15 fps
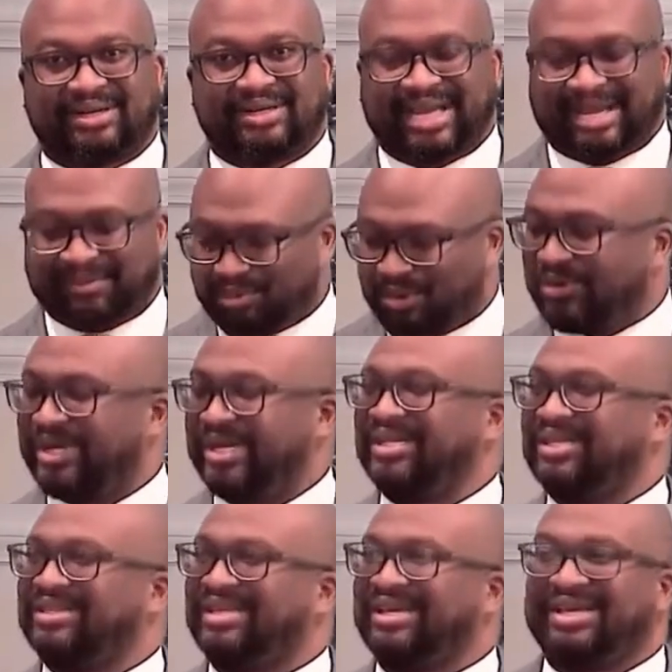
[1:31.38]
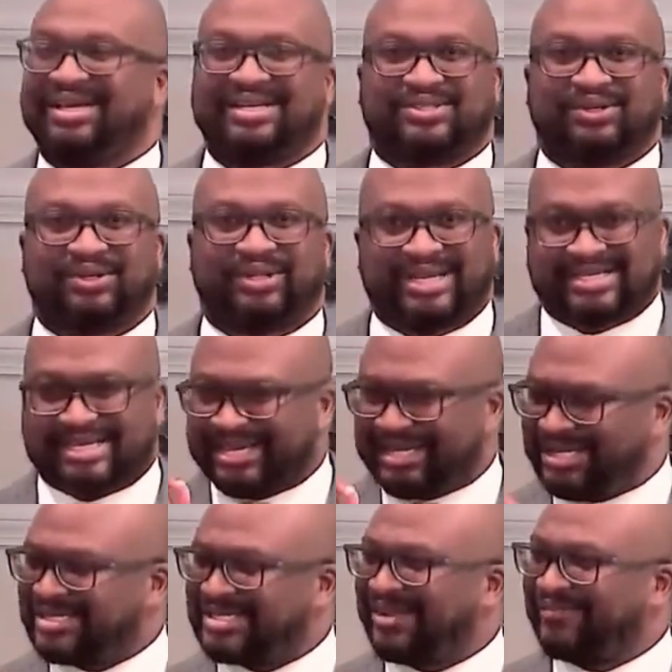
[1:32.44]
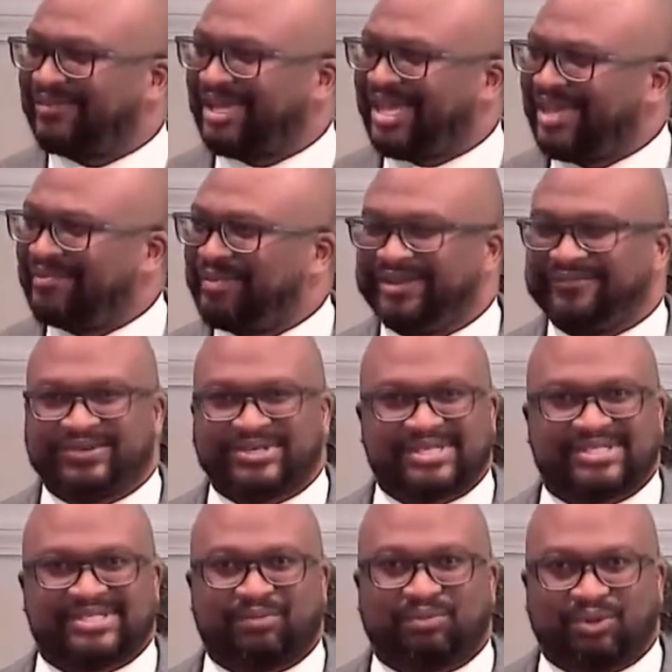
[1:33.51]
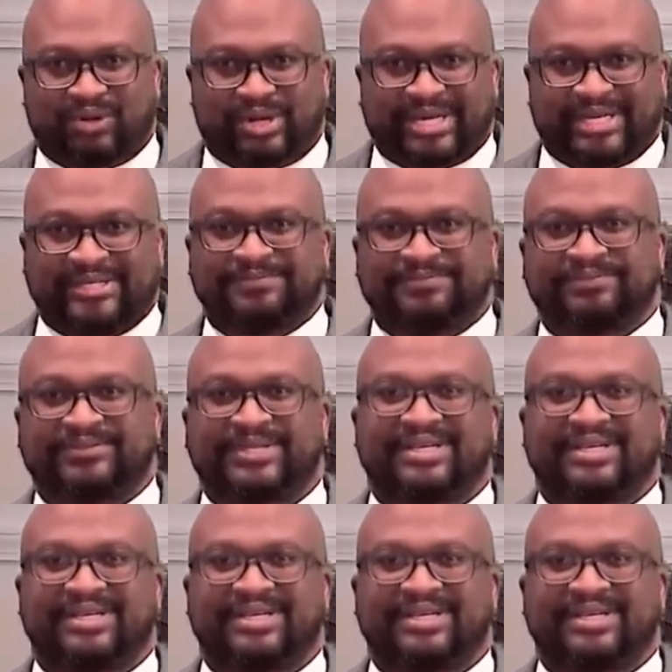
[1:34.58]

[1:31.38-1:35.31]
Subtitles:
Yeah, Brogan. So let's have an amen for Sister Brogan.